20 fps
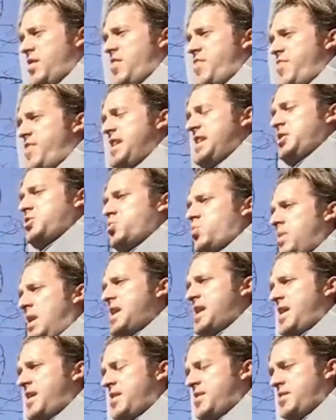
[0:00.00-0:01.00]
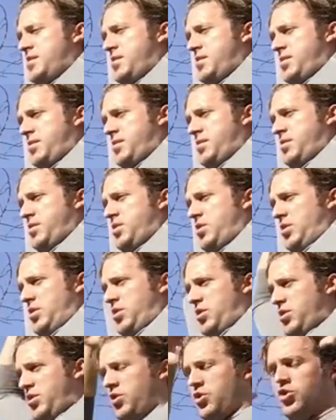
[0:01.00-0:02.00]
This way,
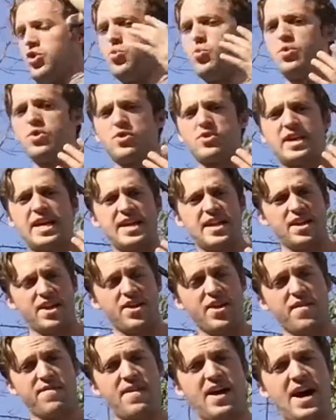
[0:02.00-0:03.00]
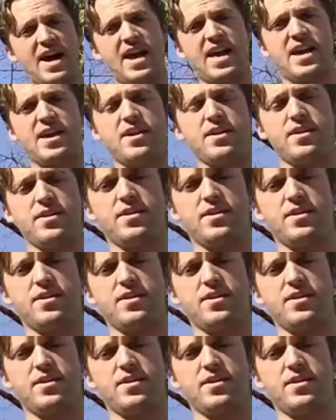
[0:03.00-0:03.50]
you will get enough height